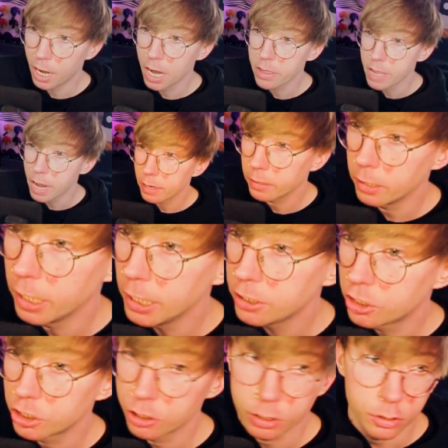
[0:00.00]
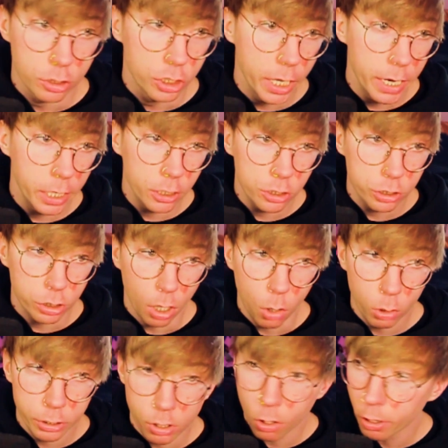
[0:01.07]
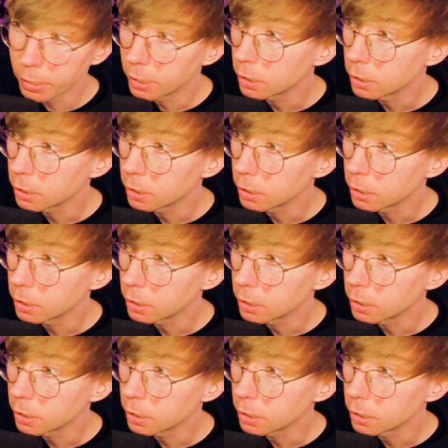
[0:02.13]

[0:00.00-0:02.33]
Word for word: that it's getting so annoying